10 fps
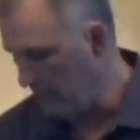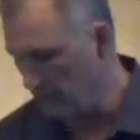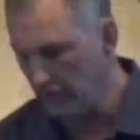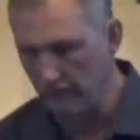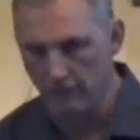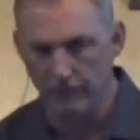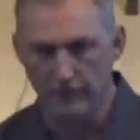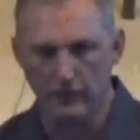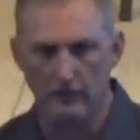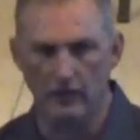because he
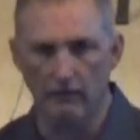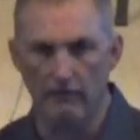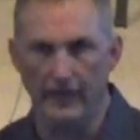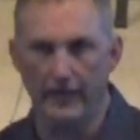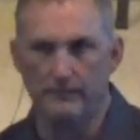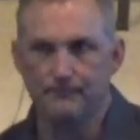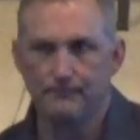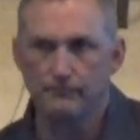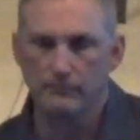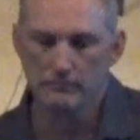fulfilled all of that.
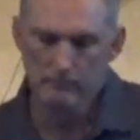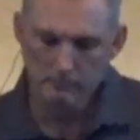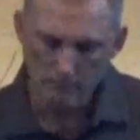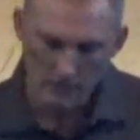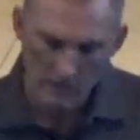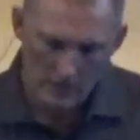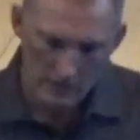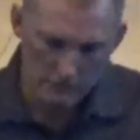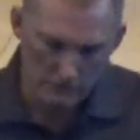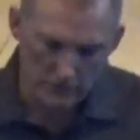
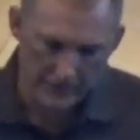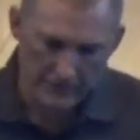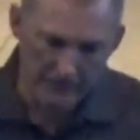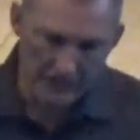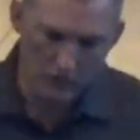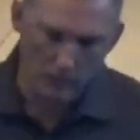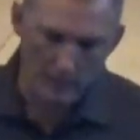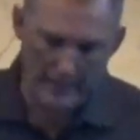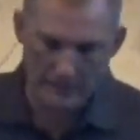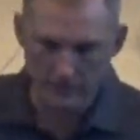So the death
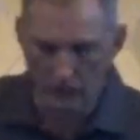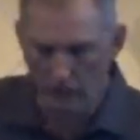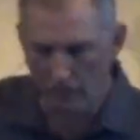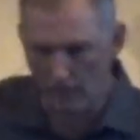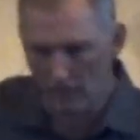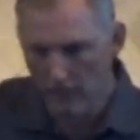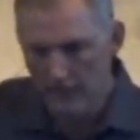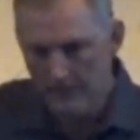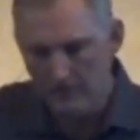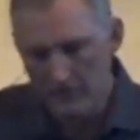angel passed over.
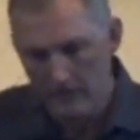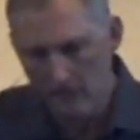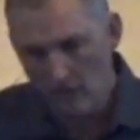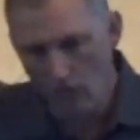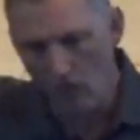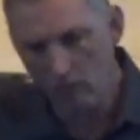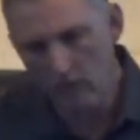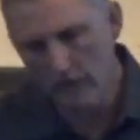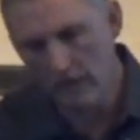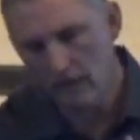
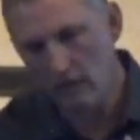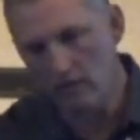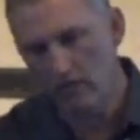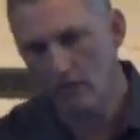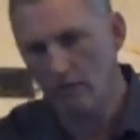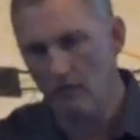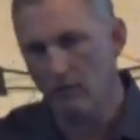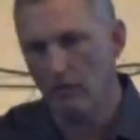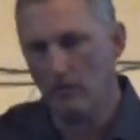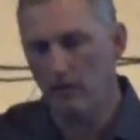
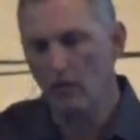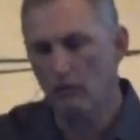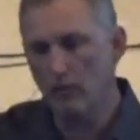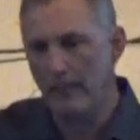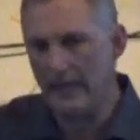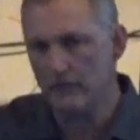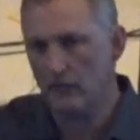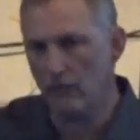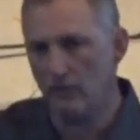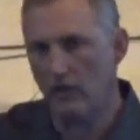He only
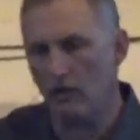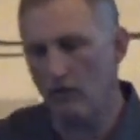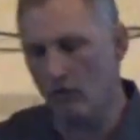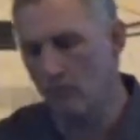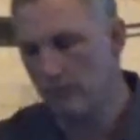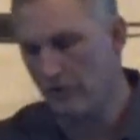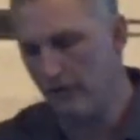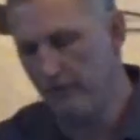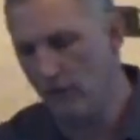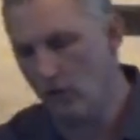passed over the
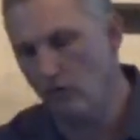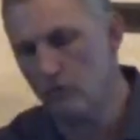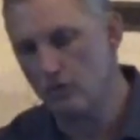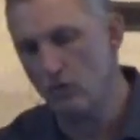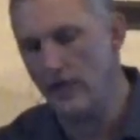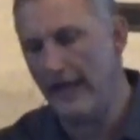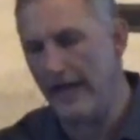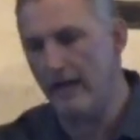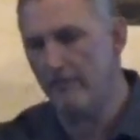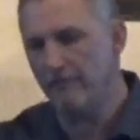homes of those who
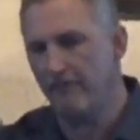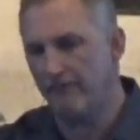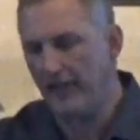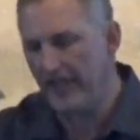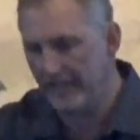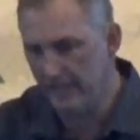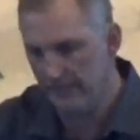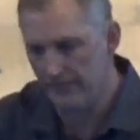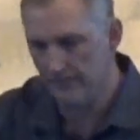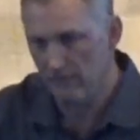had
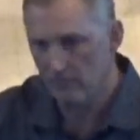faith.